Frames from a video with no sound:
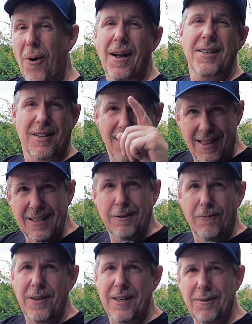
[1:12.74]
watch this
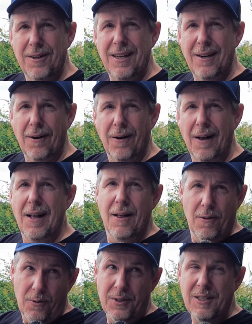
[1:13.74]
video here.
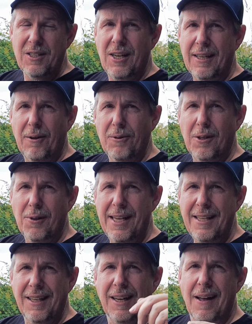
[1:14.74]
Check out the
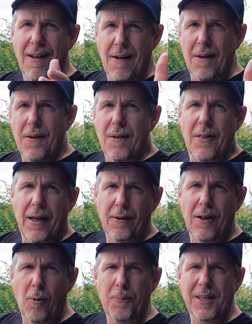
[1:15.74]
link.
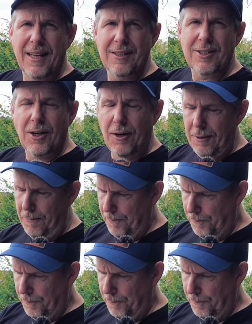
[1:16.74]
That'll help you get started.